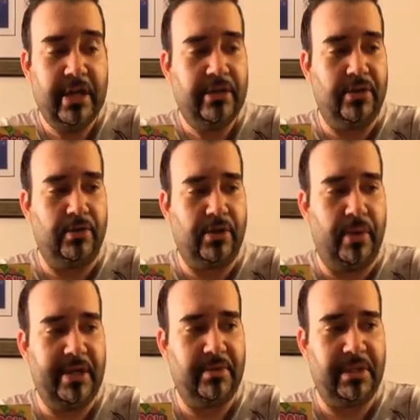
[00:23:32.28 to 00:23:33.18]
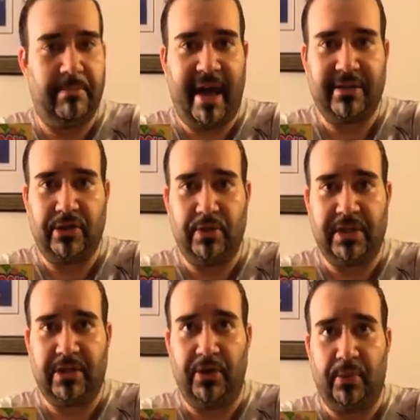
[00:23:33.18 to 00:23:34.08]
So Squeeze was in
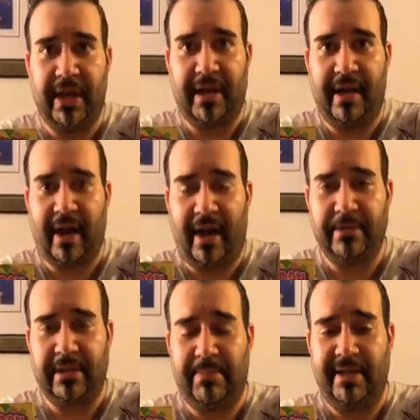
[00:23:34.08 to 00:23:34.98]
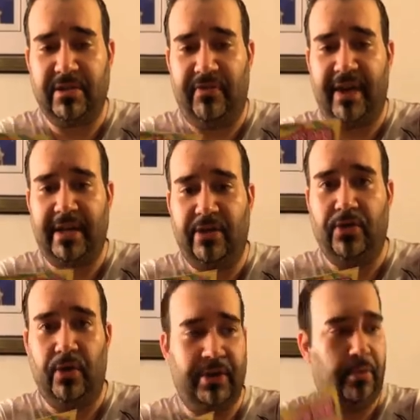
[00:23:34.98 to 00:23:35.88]
Massachusetts on the weekend. I was in Pennsylvania
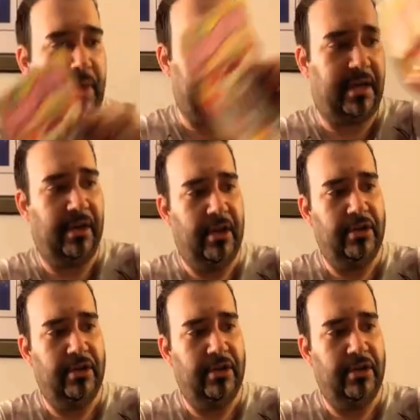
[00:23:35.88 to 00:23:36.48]
during the week.